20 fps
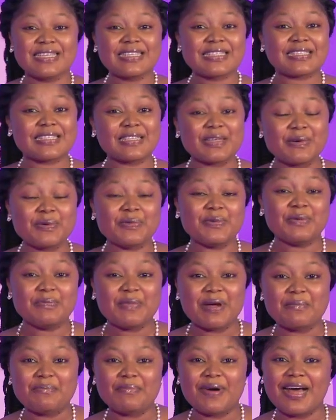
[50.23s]
still
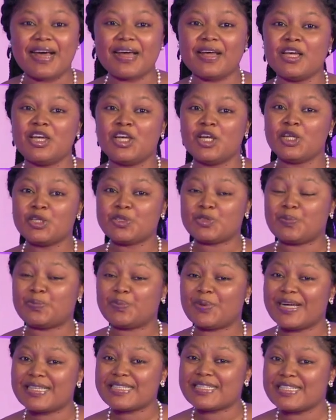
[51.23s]
remember to
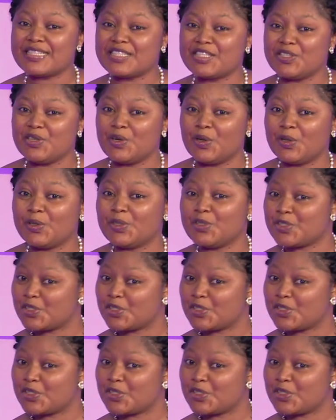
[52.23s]
practice your